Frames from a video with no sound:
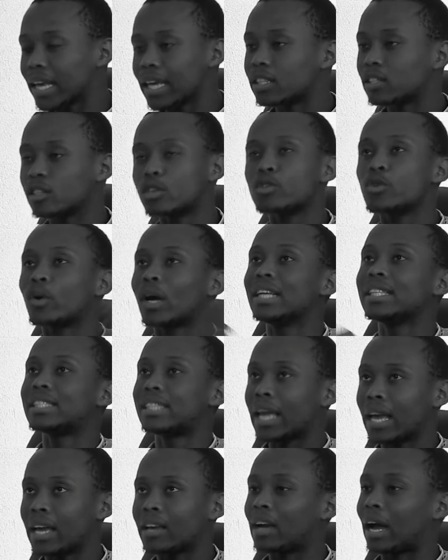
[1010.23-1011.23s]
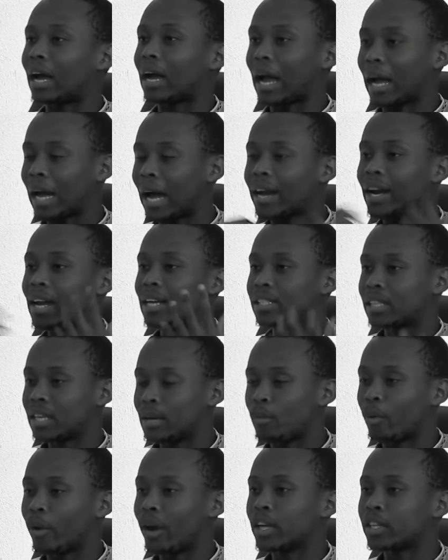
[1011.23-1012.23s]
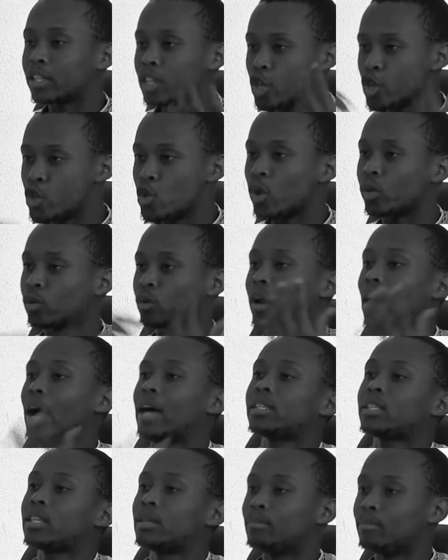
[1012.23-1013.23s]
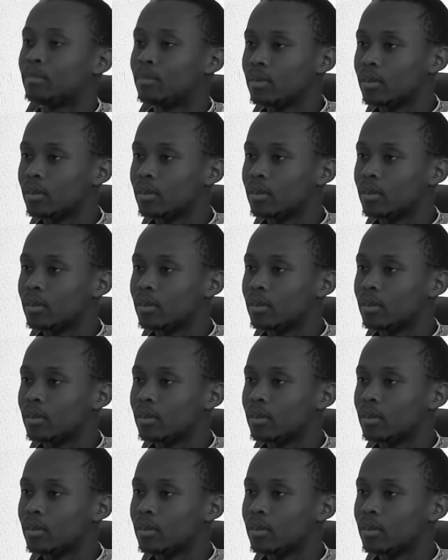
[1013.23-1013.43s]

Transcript: thing is, you can't say, like, I can't ask him what else he knew I was going to ask him.